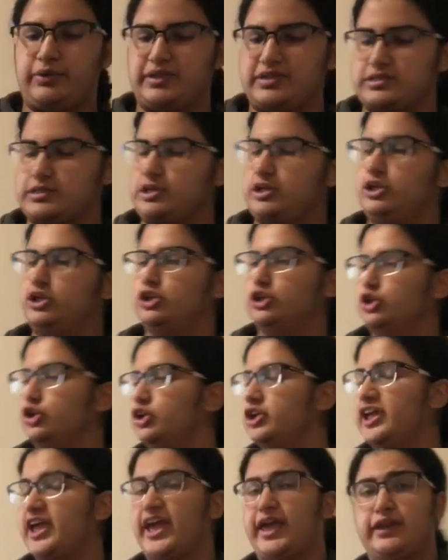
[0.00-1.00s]
that's gonna
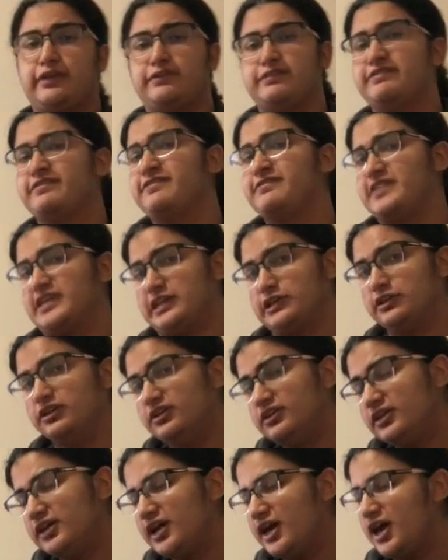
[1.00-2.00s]
look and
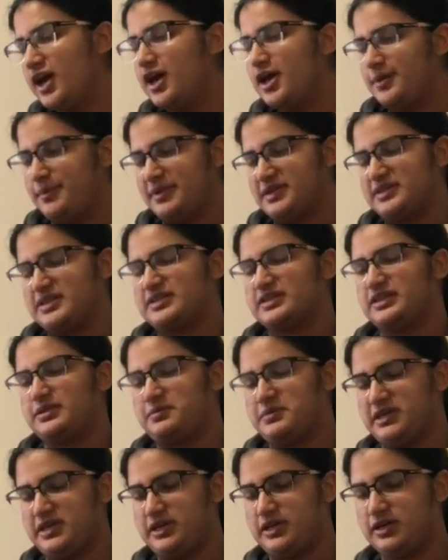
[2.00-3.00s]
feel because it's gonna
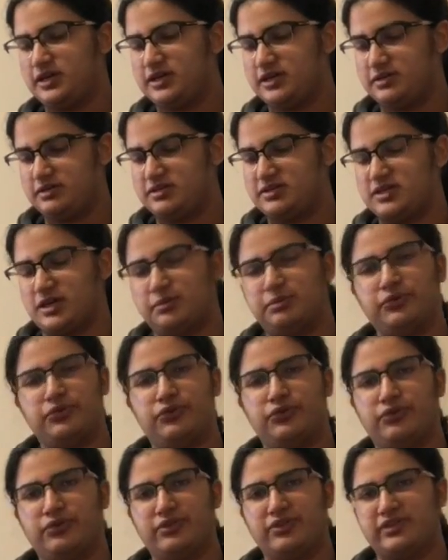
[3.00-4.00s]
be
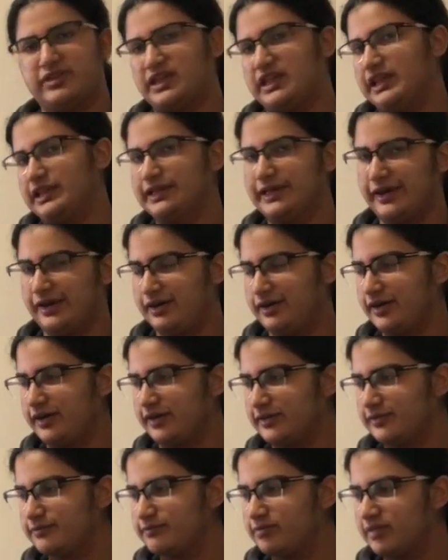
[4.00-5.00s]
double the
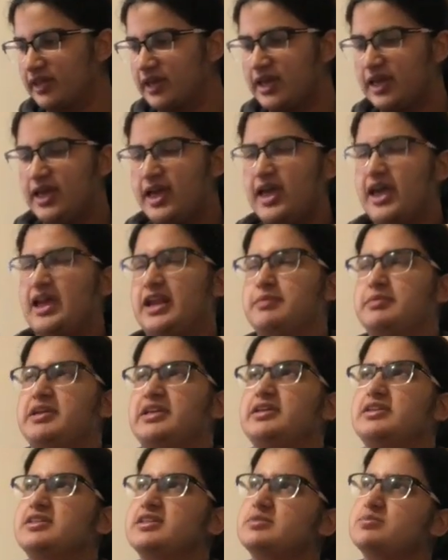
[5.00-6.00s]
layering. I
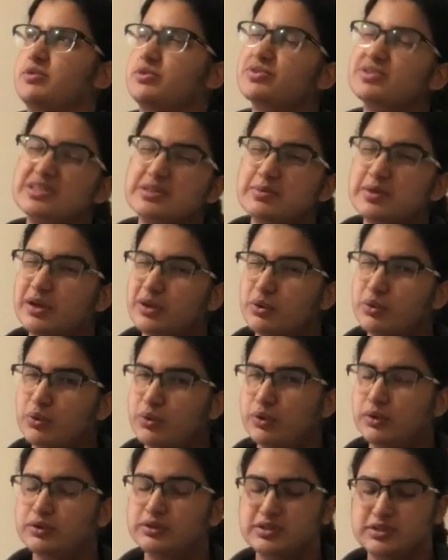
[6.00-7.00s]
mean, it's supposed to be
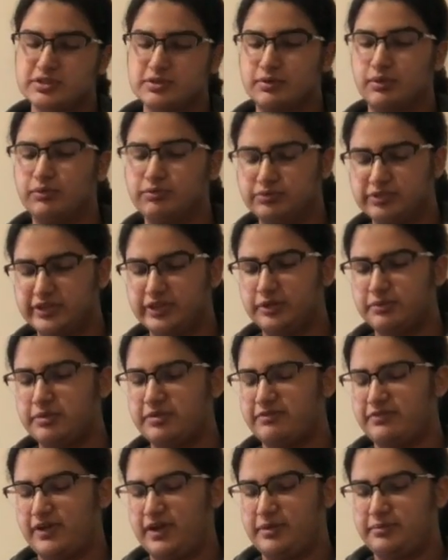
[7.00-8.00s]
cold, so hopefully it'll be
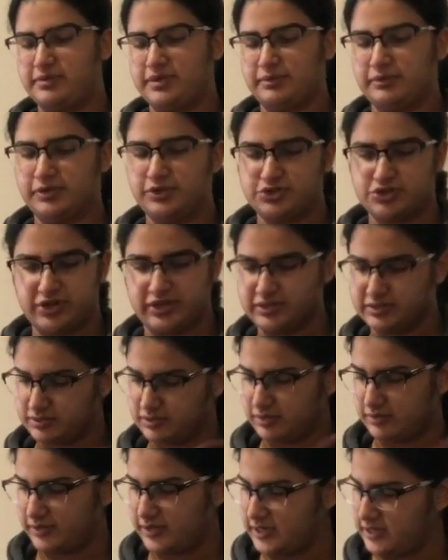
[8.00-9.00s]
fine, but I'm gonna try this
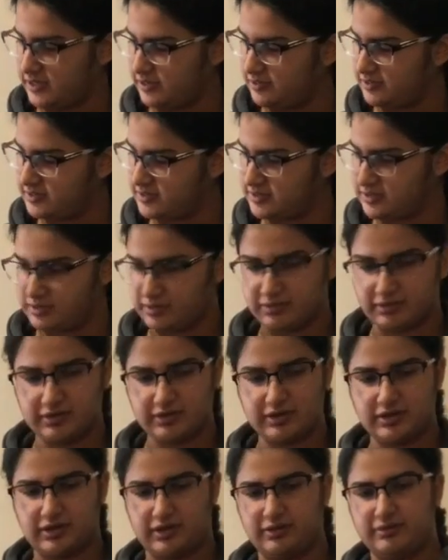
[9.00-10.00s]
on right now and see
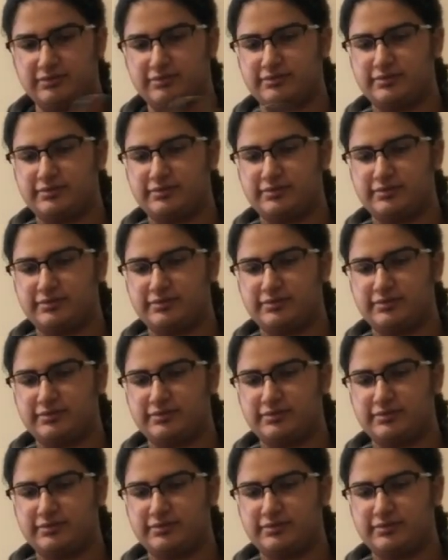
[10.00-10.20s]
if,